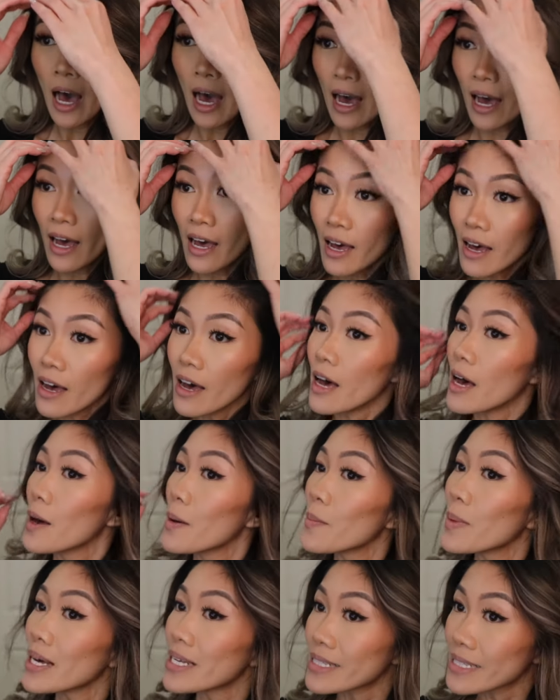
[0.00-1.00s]

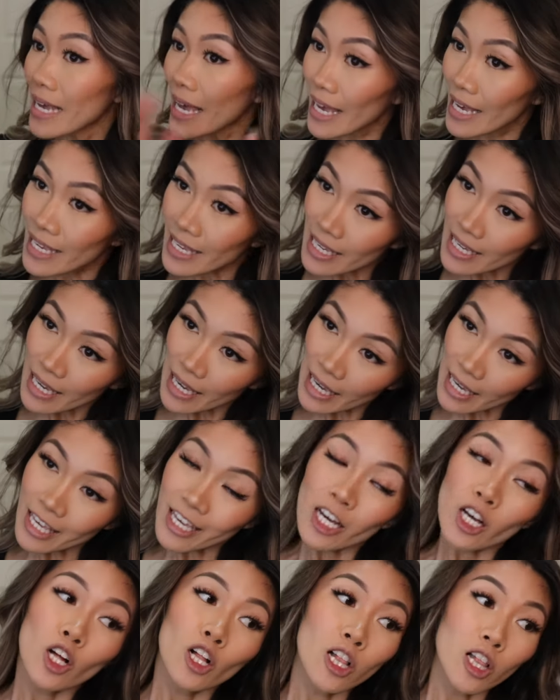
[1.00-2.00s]
Um, taking
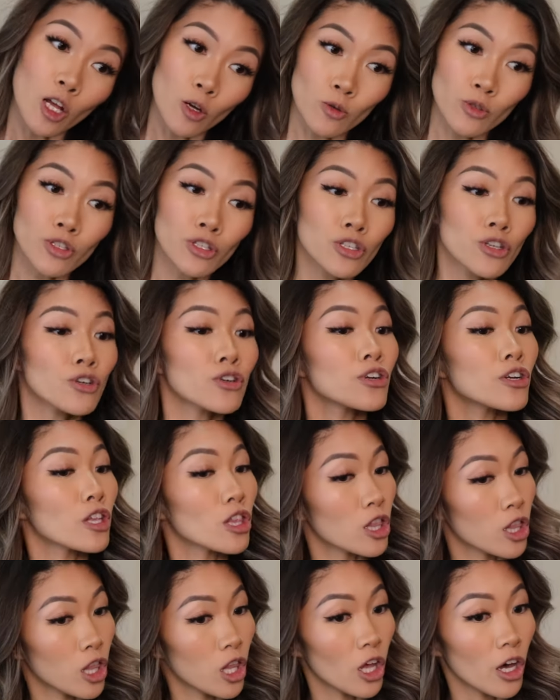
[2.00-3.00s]
a closer
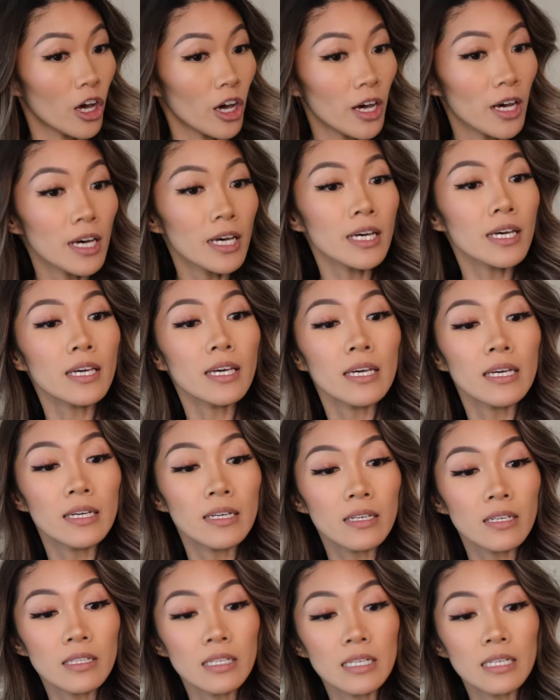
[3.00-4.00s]
look,
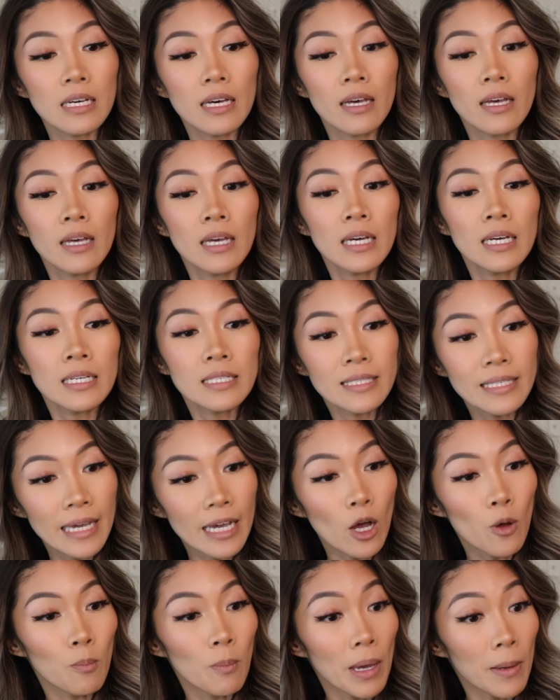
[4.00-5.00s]
gonna
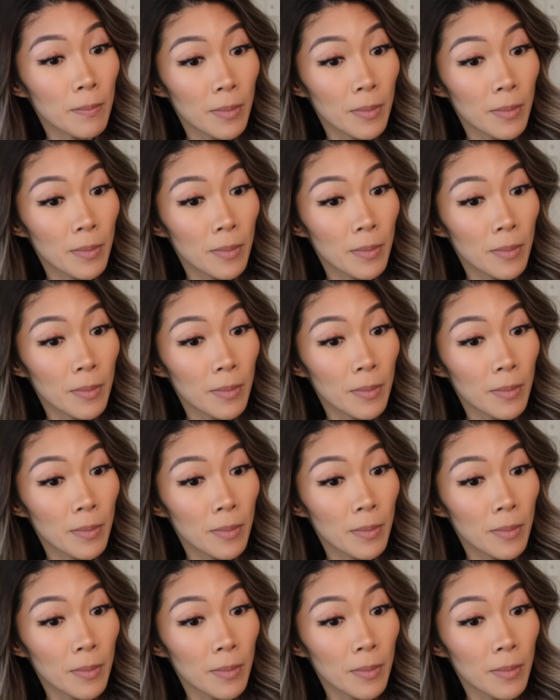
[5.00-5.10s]
take out my